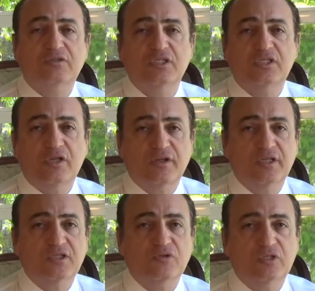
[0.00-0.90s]
These are the
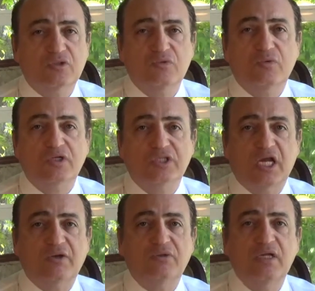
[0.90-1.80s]
things you need to watch
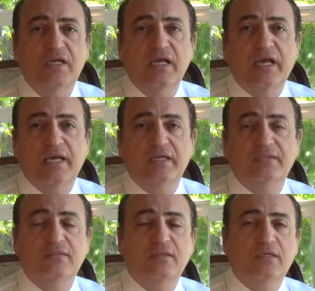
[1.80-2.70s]
out and